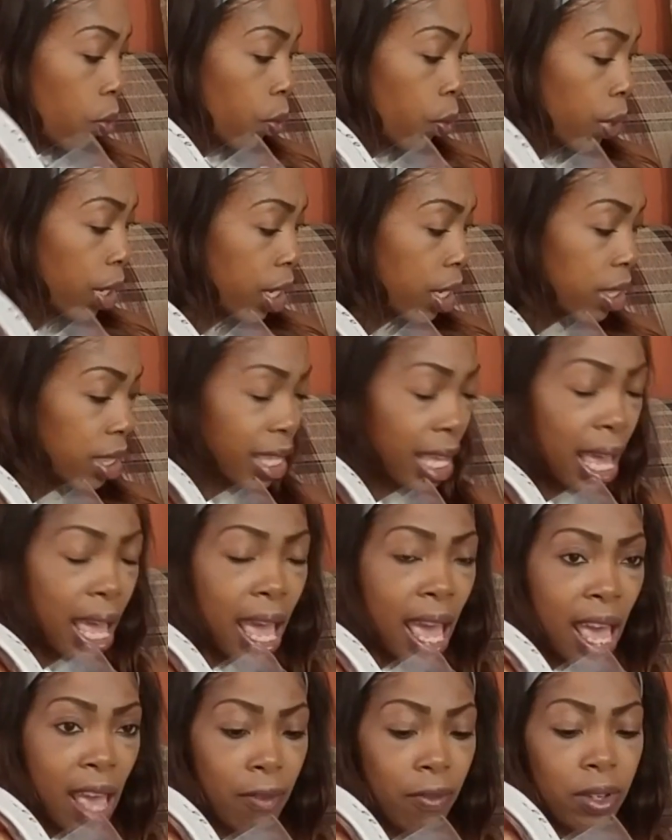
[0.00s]
with a
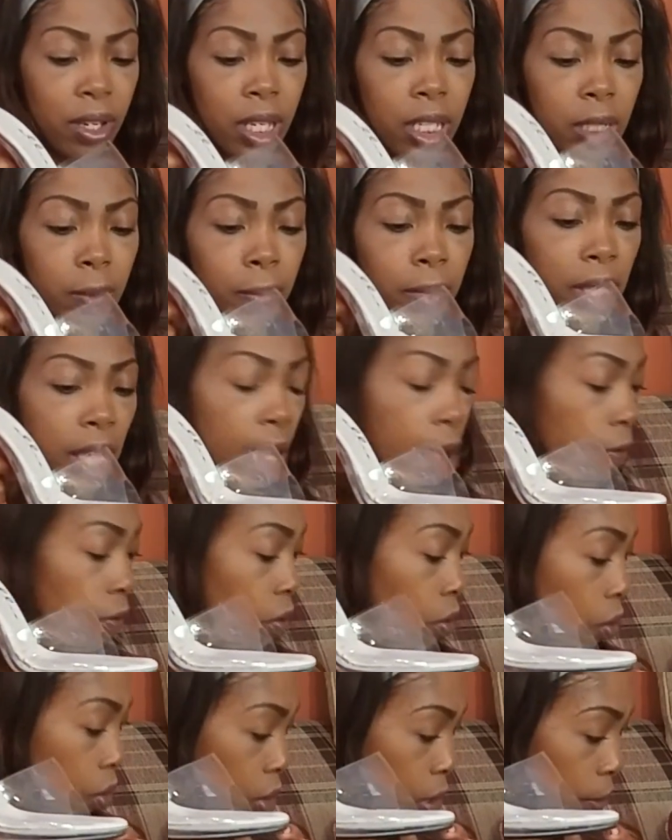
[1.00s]
1/2 inch
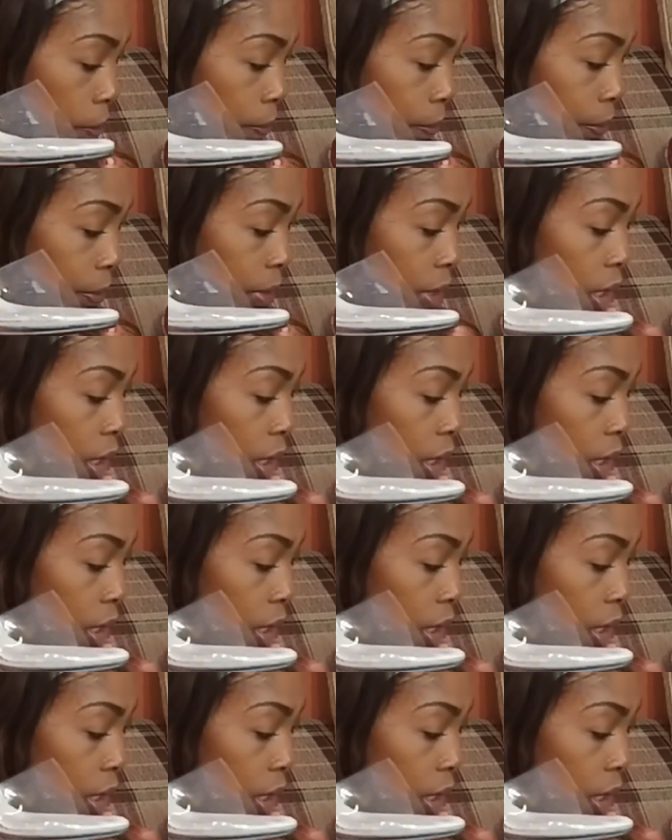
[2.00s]
platform,